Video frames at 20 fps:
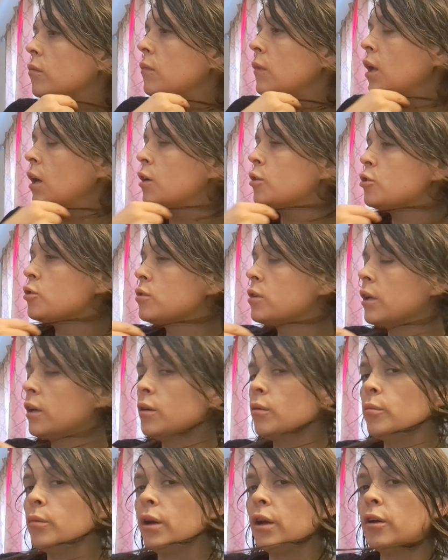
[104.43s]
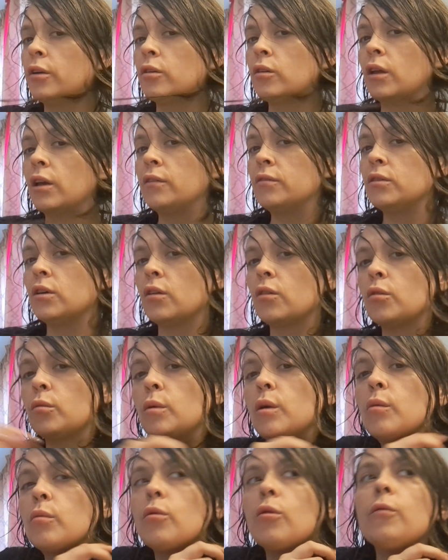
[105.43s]
yeah, just like compare your life to other
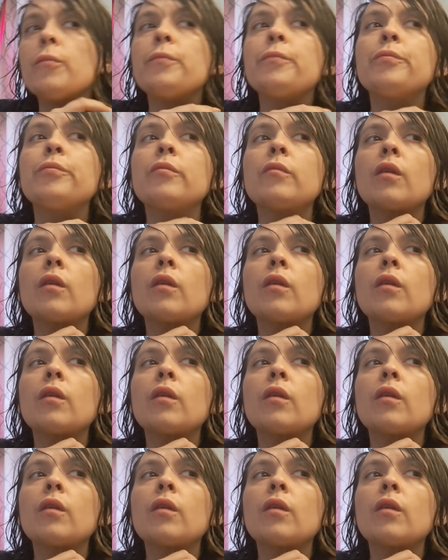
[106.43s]
people